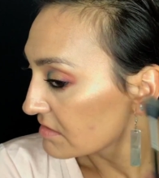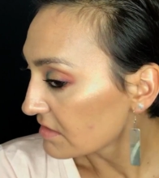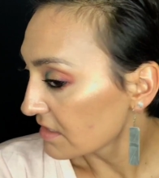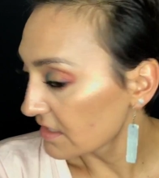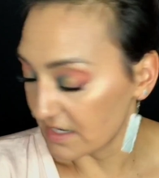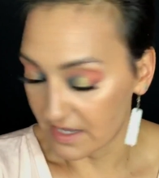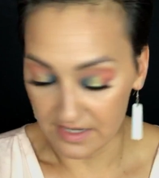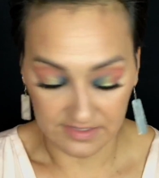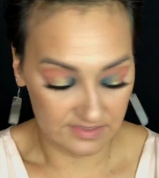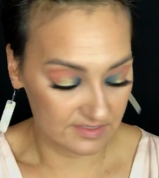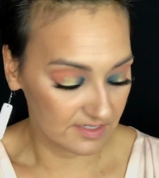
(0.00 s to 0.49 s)

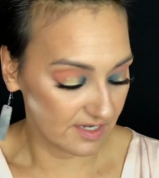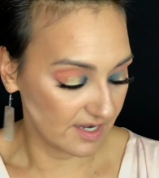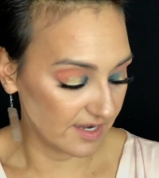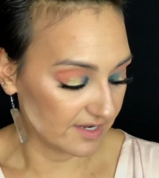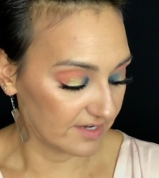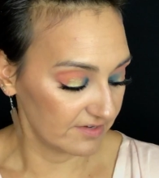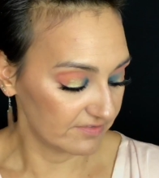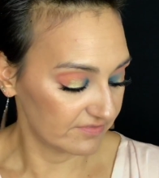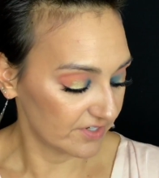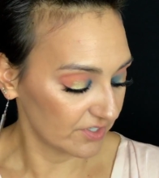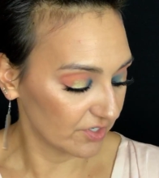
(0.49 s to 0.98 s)
It has
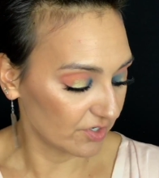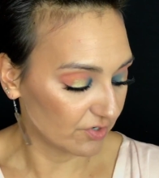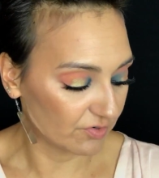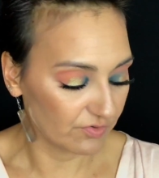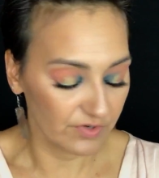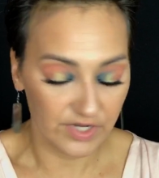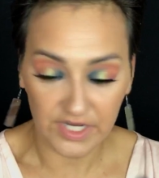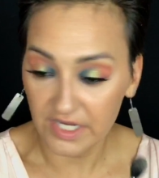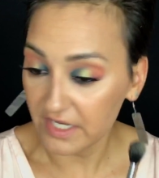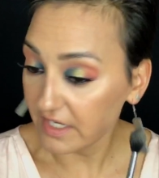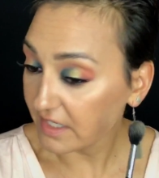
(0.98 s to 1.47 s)
kind of a
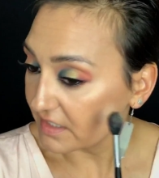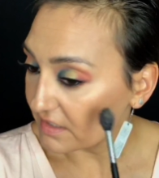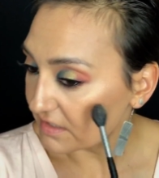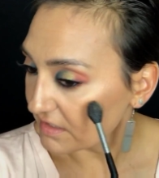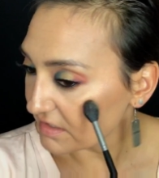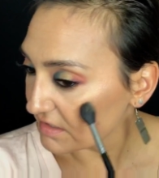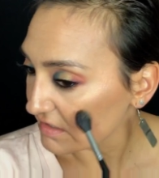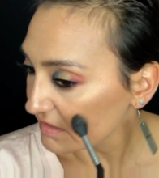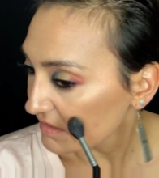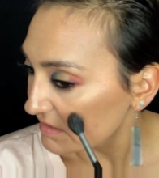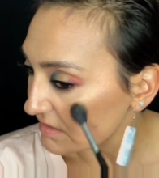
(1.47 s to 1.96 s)

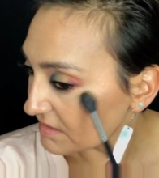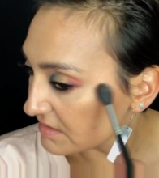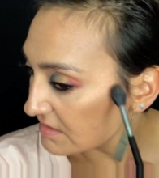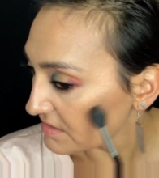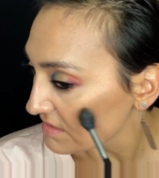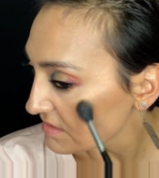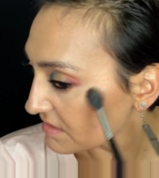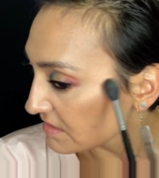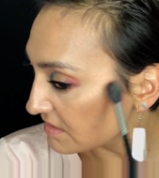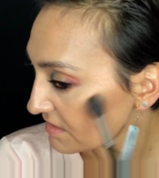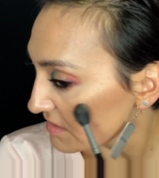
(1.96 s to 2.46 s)
green
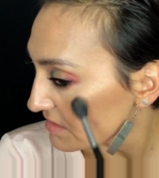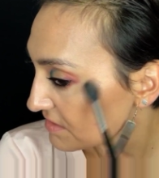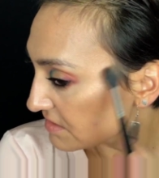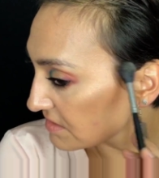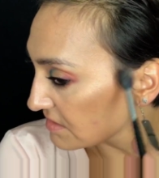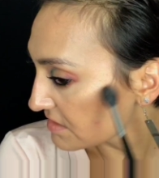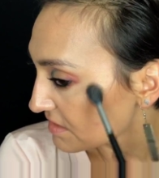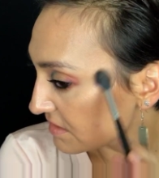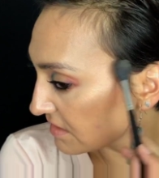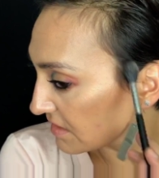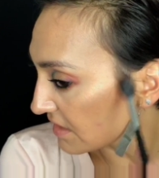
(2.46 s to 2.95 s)

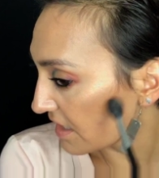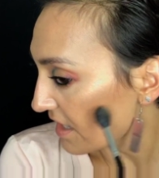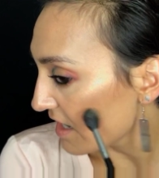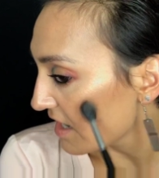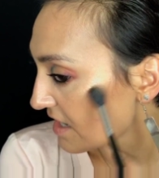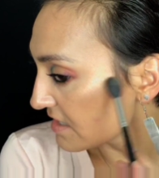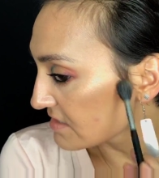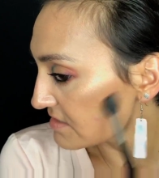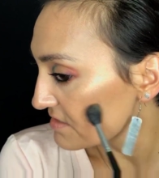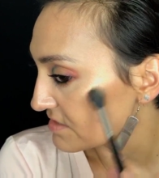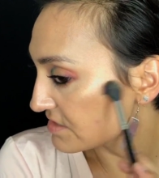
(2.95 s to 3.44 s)

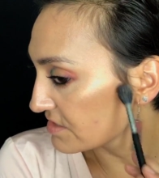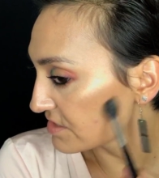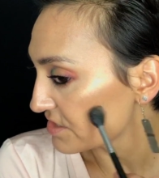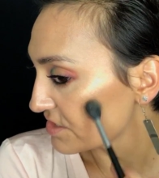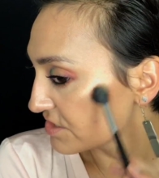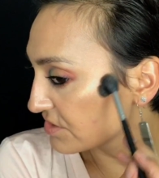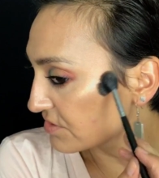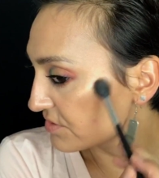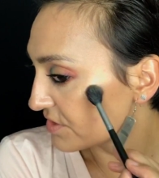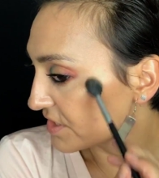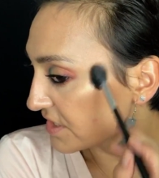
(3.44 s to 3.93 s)
cast
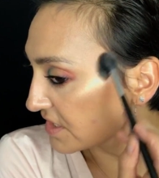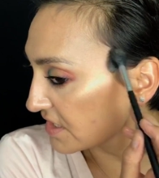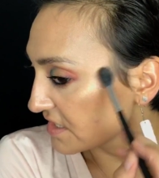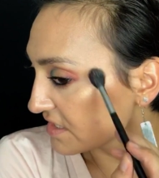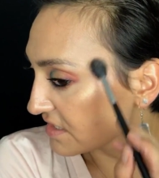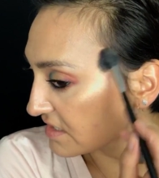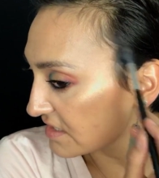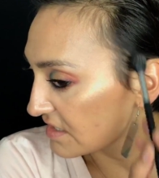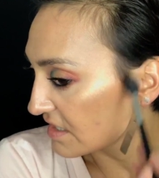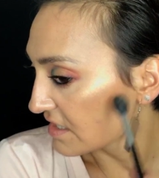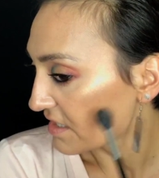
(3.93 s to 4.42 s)
to
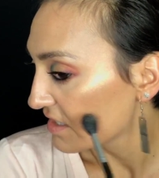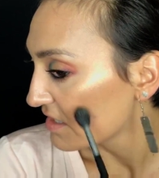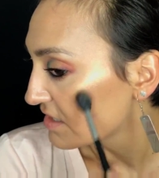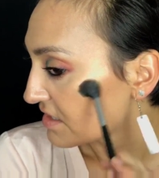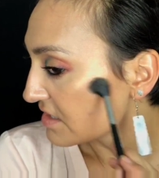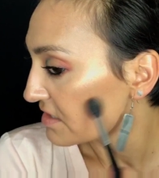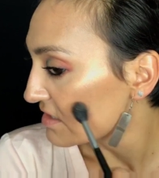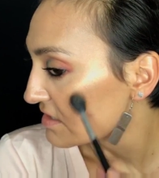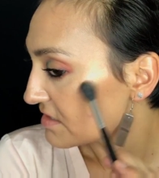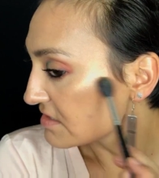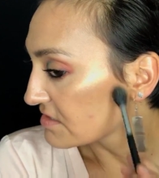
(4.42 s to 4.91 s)
it,
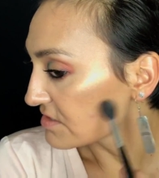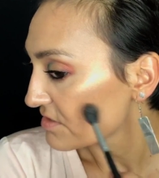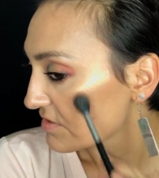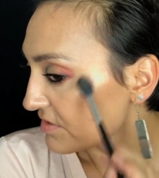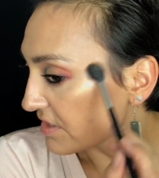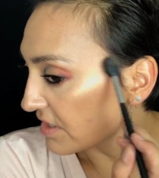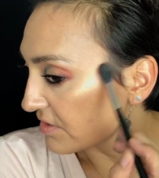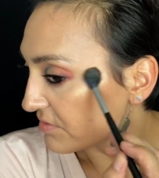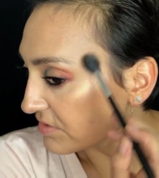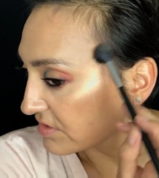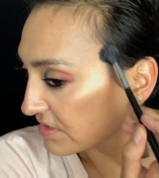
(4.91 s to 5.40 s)
so
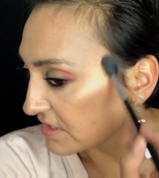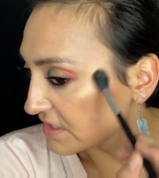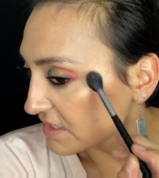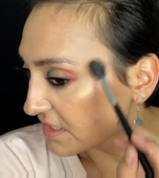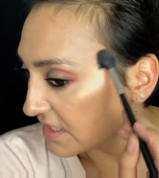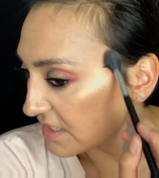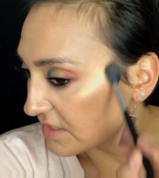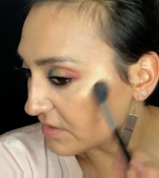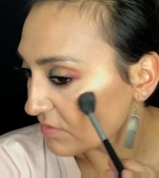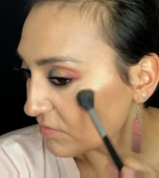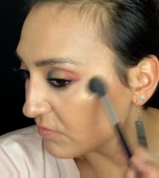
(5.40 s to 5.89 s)
that really
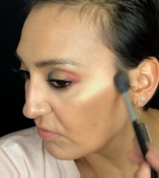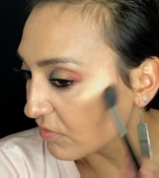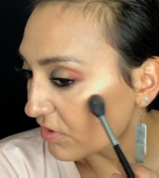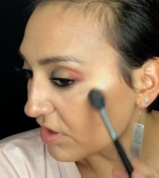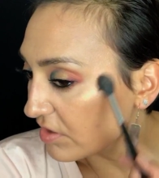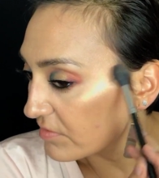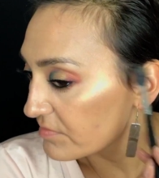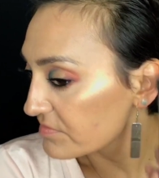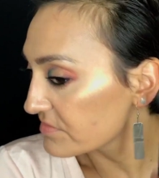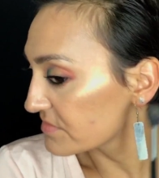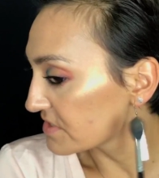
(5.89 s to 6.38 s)
like
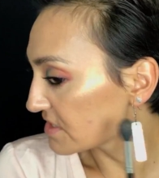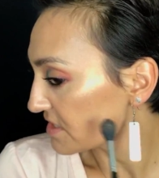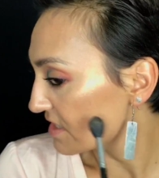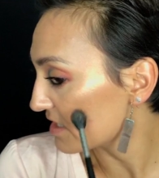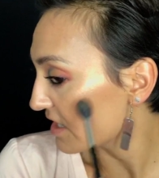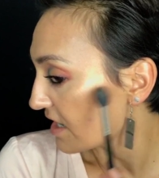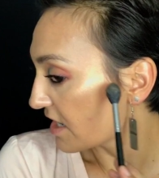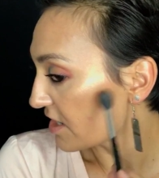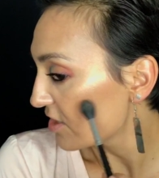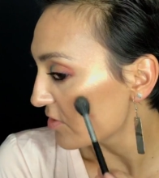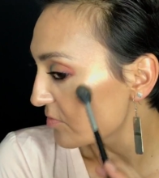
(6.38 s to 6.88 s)
warms
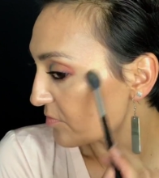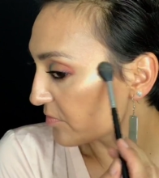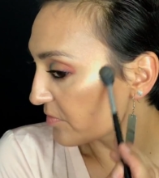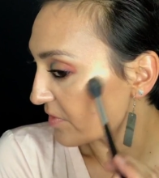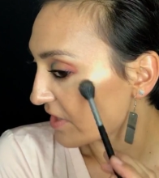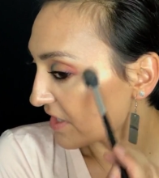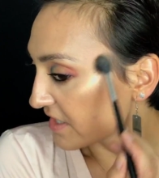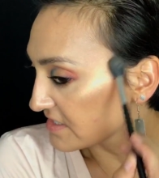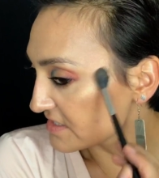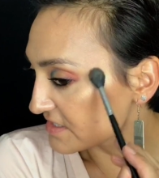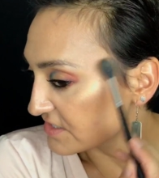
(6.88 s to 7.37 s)
it up,
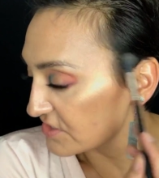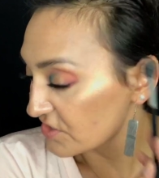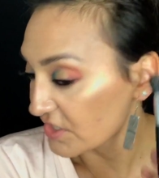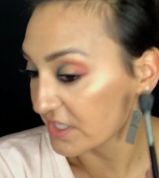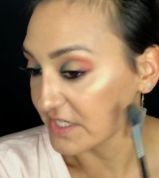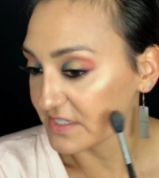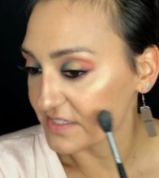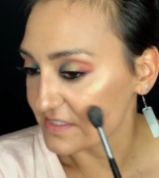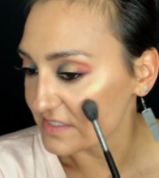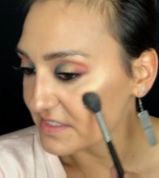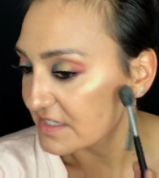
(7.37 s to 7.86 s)
but I still
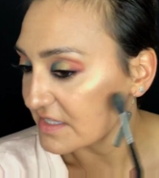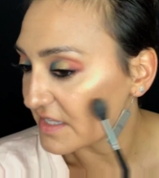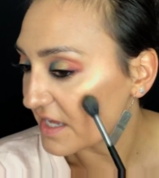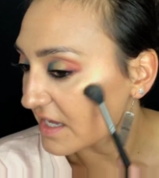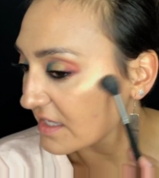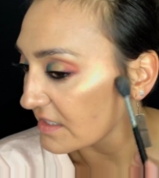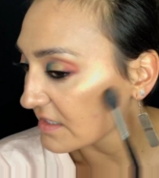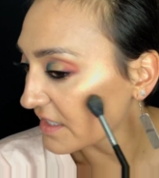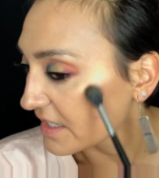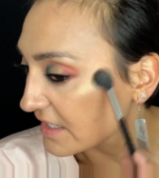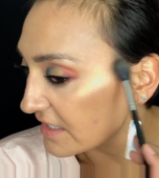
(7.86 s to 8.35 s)
can see
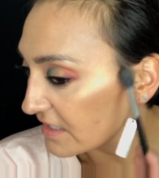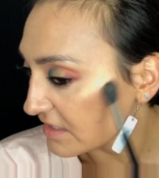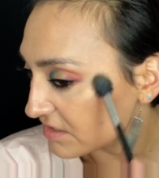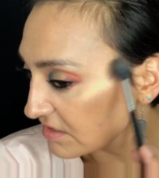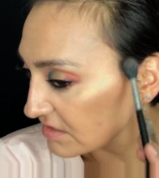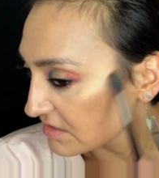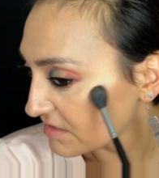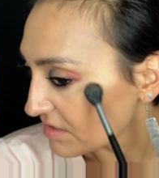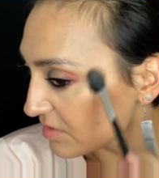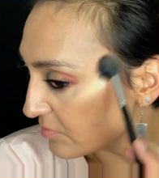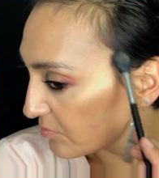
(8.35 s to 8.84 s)
that like
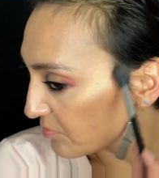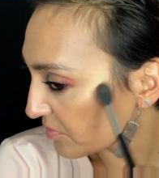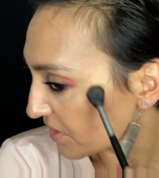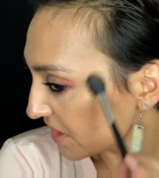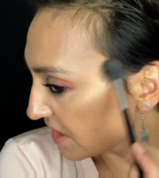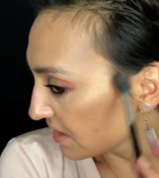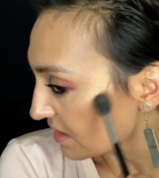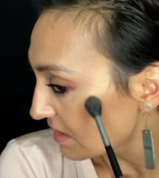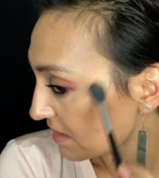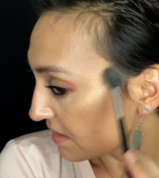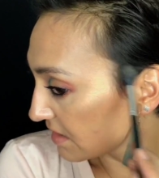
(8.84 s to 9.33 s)

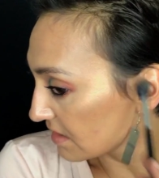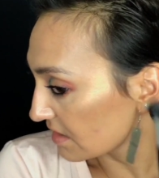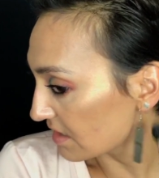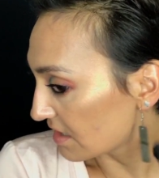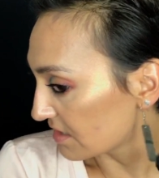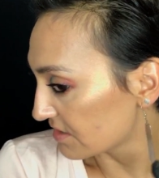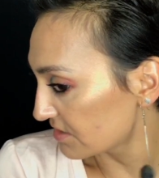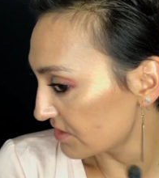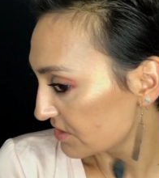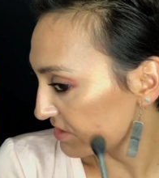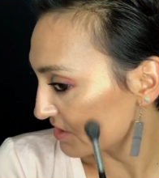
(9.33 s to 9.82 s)
pink
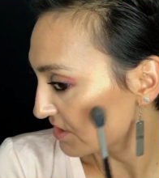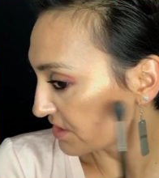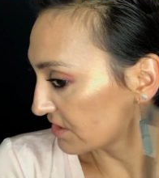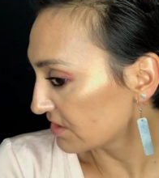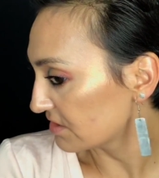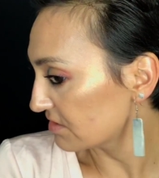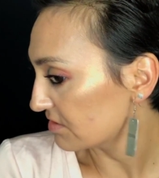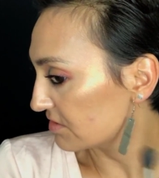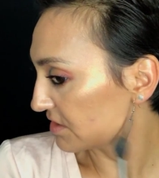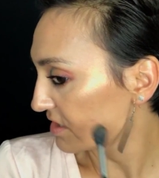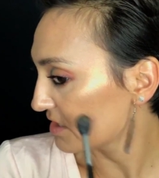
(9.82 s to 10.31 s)

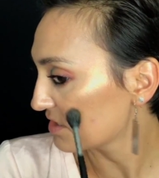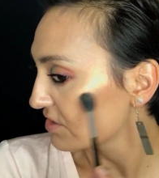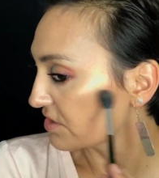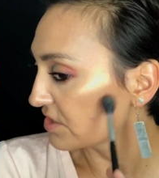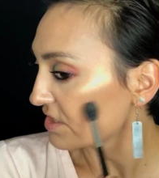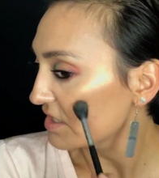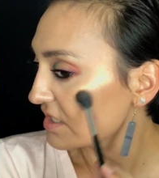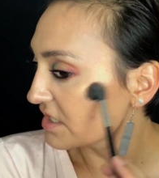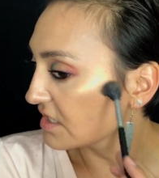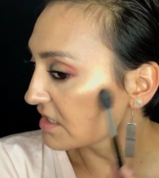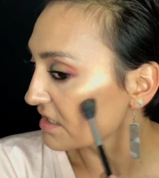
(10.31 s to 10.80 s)
undertone
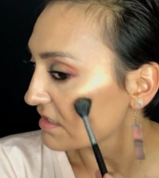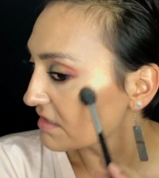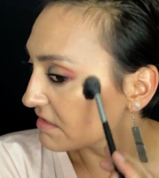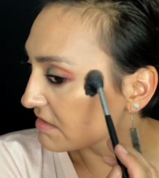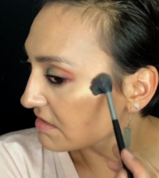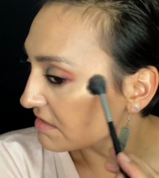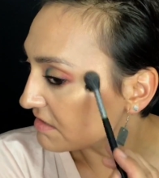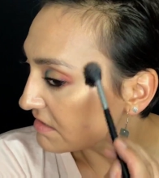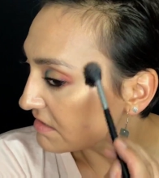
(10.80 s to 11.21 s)
underneath.